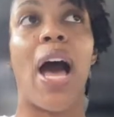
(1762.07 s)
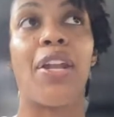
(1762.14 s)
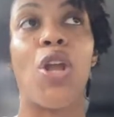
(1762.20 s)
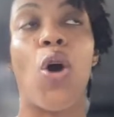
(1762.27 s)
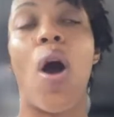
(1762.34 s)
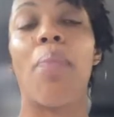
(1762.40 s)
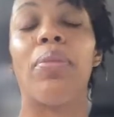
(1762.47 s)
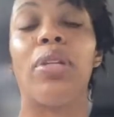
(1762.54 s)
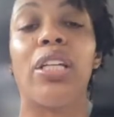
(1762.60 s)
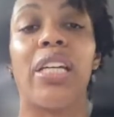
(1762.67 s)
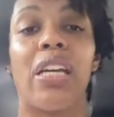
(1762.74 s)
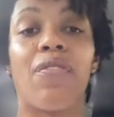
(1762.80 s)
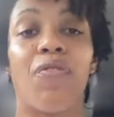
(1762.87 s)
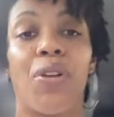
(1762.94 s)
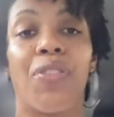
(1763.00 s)
I know I'm
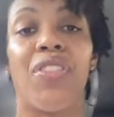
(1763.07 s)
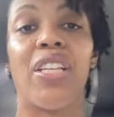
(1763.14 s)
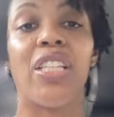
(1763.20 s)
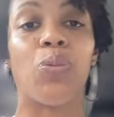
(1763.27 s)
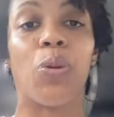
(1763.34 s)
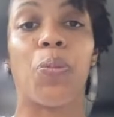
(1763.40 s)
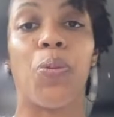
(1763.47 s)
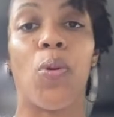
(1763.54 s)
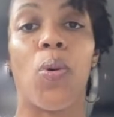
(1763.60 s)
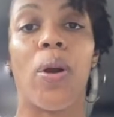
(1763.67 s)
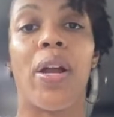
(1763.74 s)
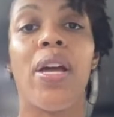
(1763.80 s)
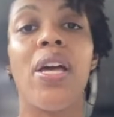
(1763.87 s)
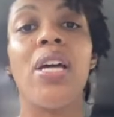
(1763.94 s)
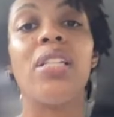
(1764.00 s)
looking for this
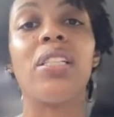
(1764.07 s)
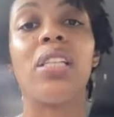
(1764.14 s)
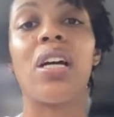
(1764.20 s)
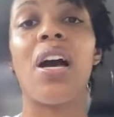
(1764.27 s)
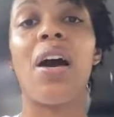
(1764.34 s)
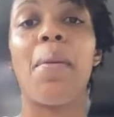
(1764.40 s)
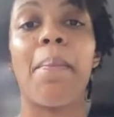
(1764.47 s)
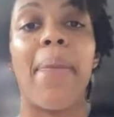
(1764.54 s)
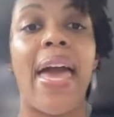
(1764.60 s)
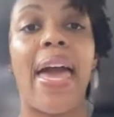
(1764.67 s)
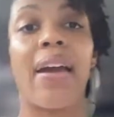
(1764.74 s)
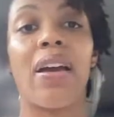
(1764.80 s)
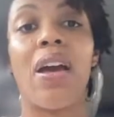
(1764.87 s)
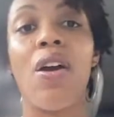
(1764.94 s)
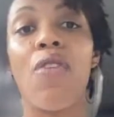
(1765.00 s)
report to come
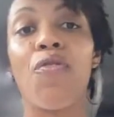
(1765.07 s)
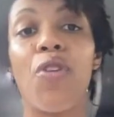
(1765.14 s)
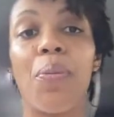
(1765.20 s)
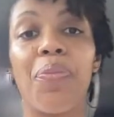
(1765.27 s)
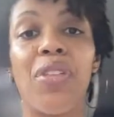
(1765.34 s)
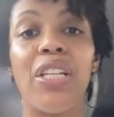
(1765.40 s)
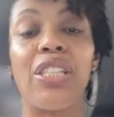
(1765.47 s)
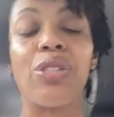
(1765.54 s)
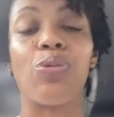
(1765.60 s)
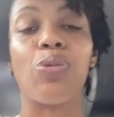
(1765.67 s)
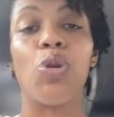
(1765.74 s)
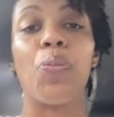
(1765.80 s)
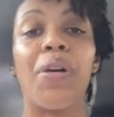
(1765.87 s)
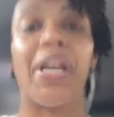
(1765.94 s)
back from this group,